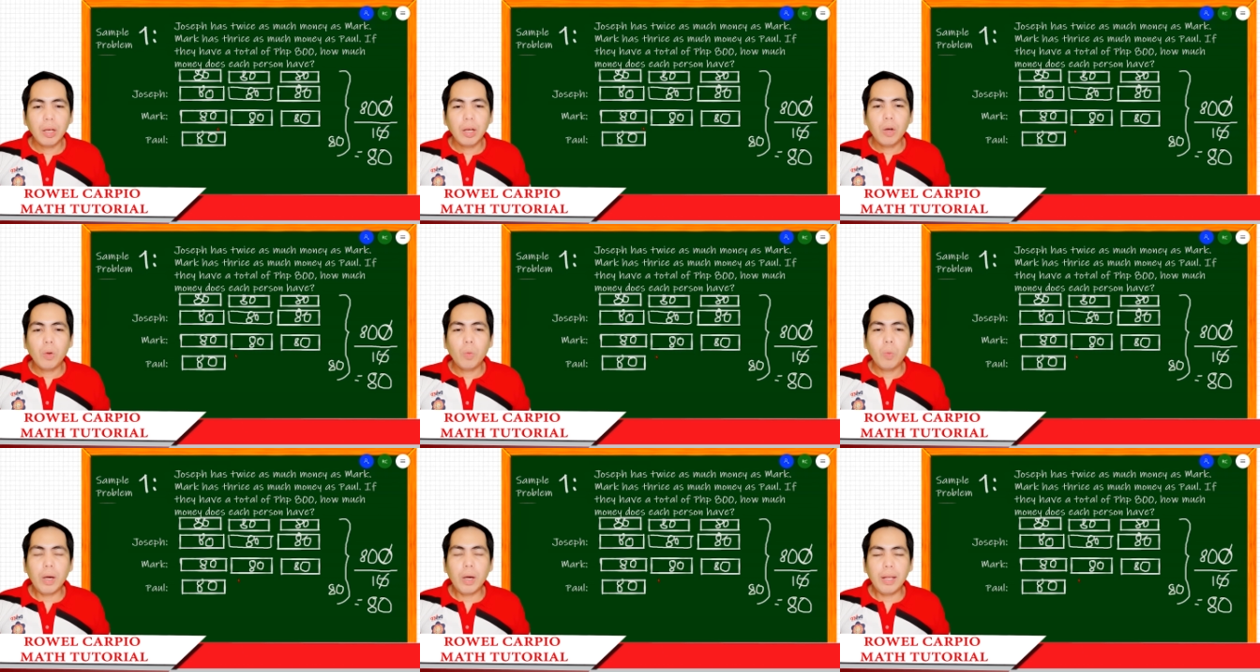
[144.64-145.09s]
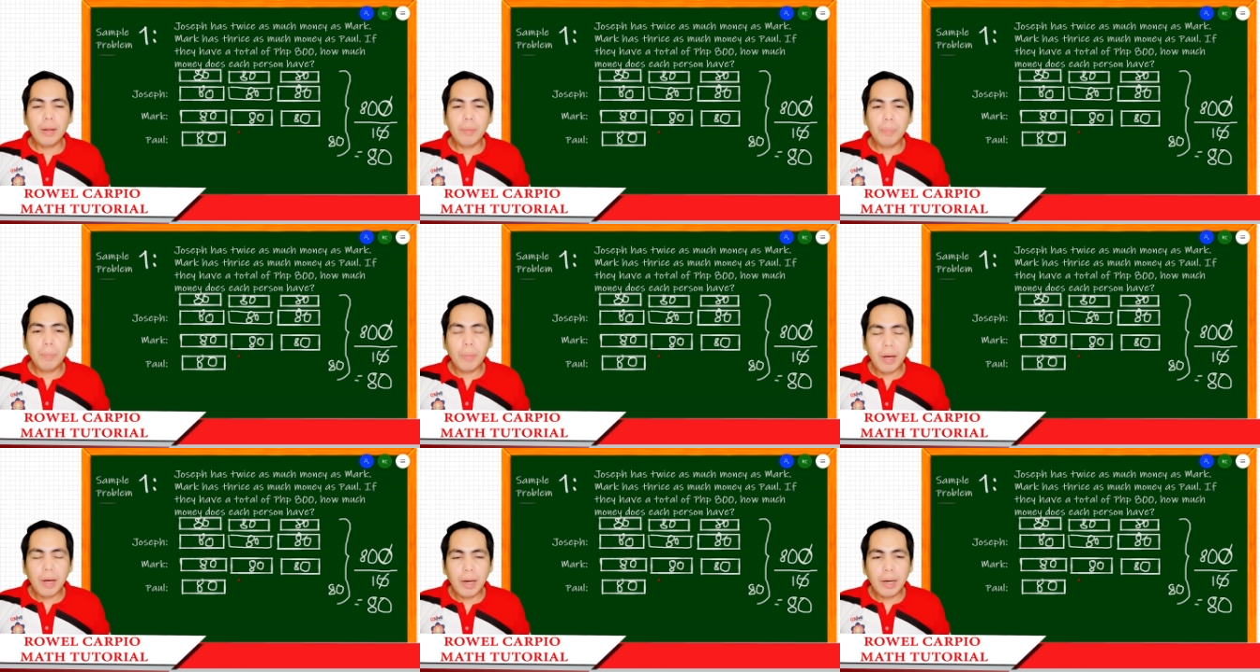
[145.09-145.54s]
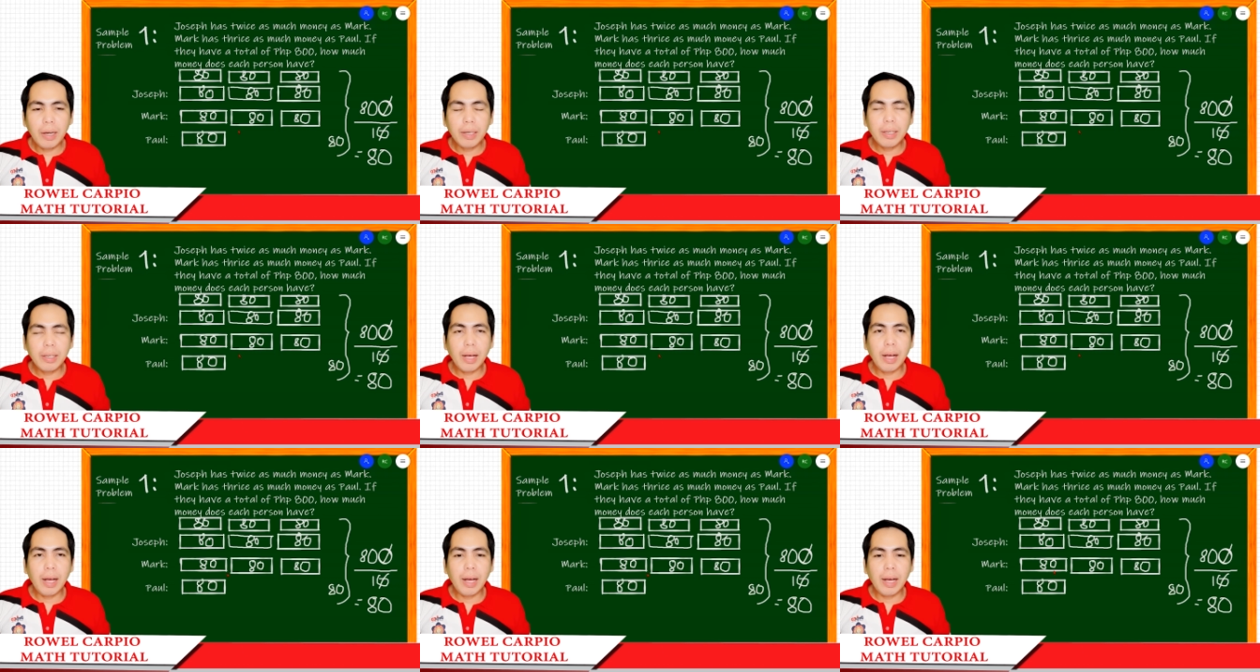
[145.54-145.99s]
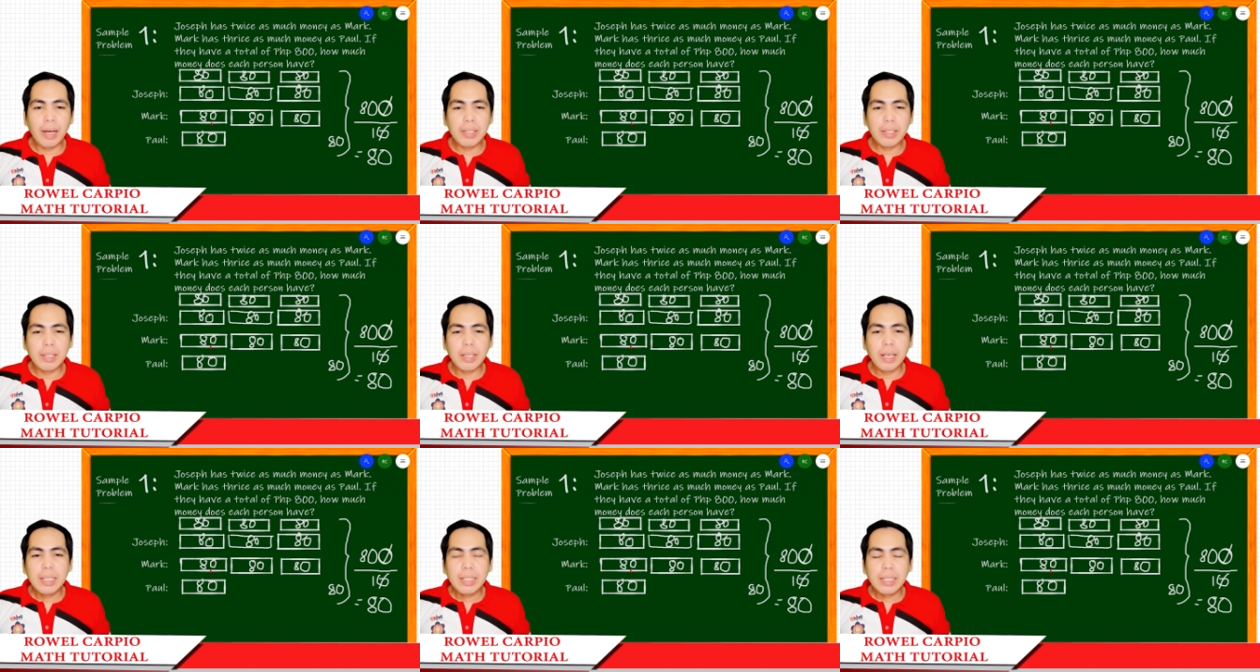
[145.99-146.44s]
while Mark
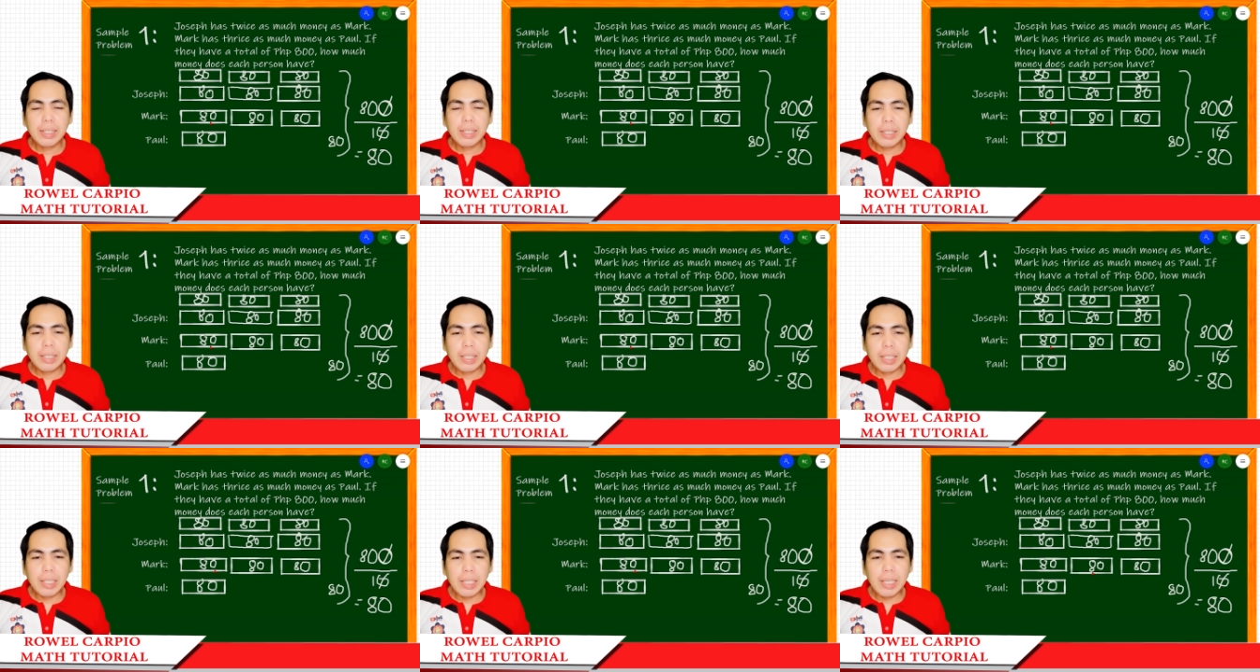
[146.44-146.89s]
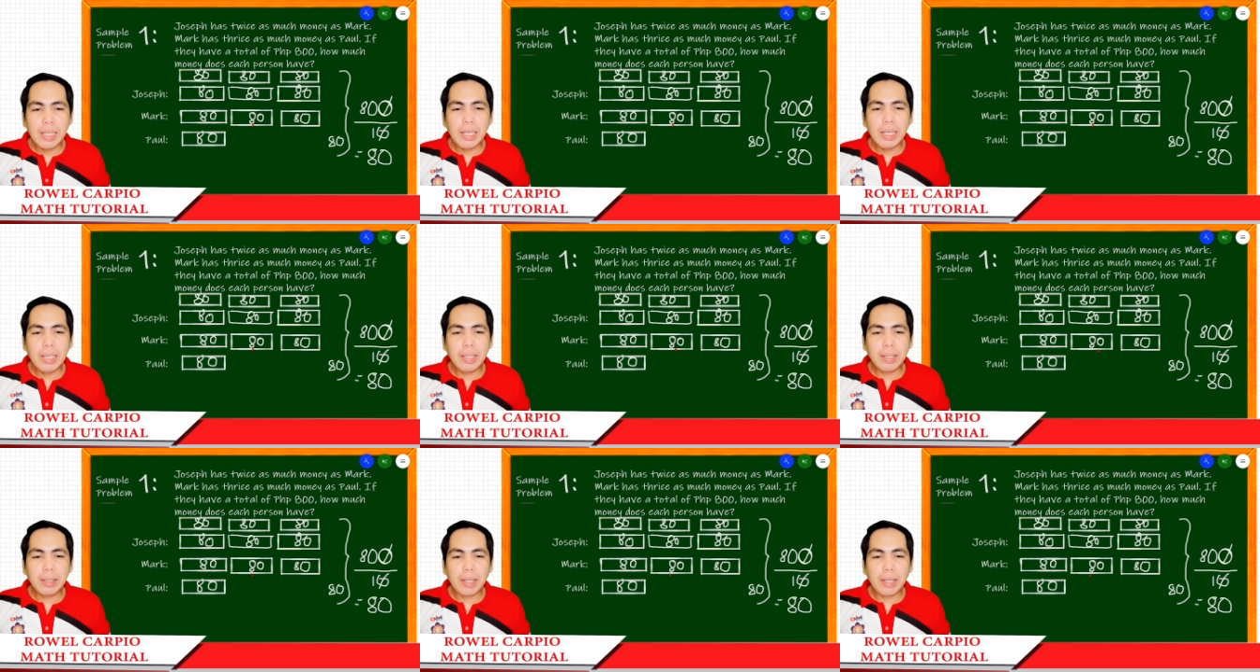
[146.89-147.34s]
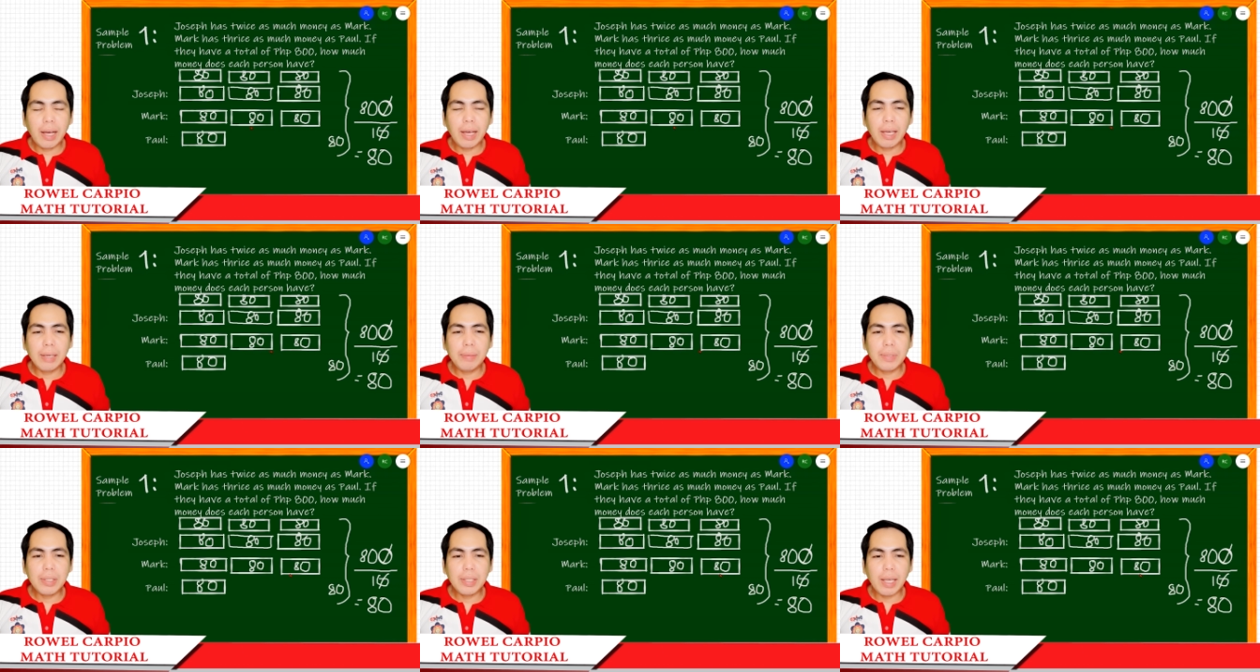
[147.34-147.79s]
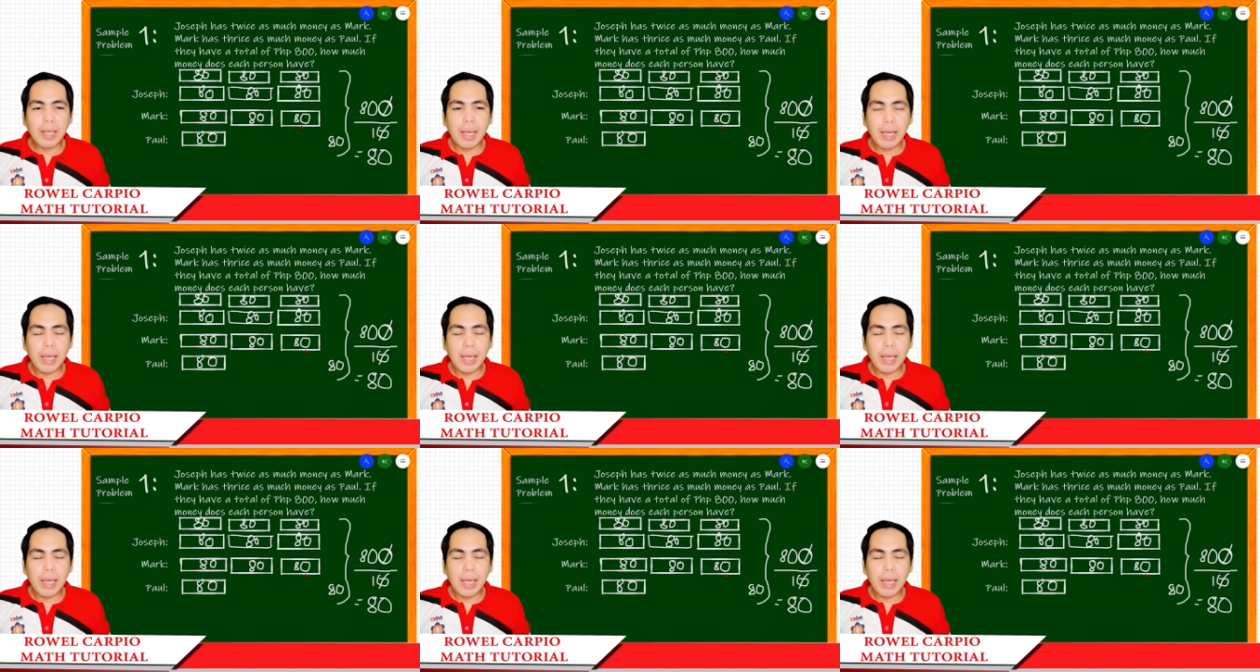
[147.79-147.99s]
has 3 times